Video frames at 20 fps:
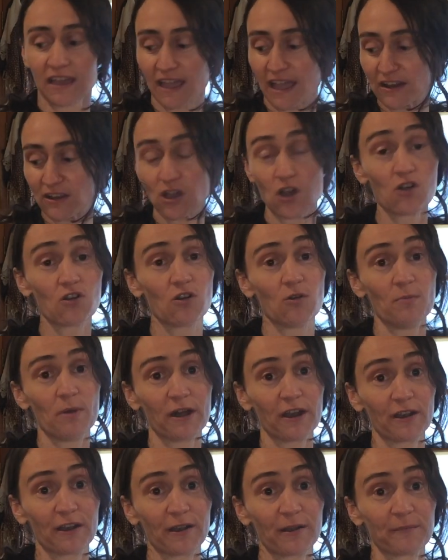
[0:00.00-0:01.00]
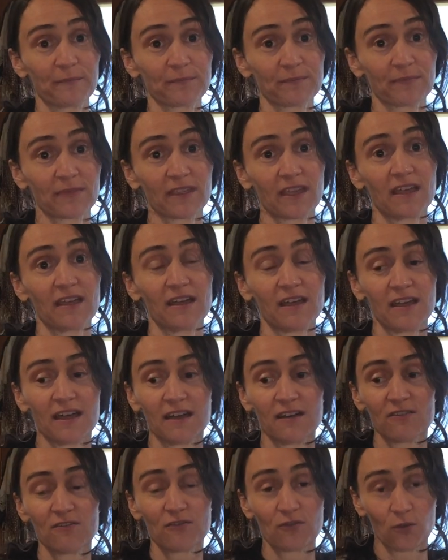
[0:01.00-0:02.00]
and cocoa butter
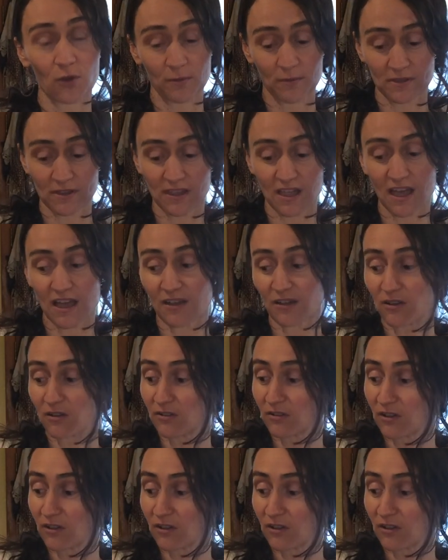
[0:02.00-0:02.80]
formula.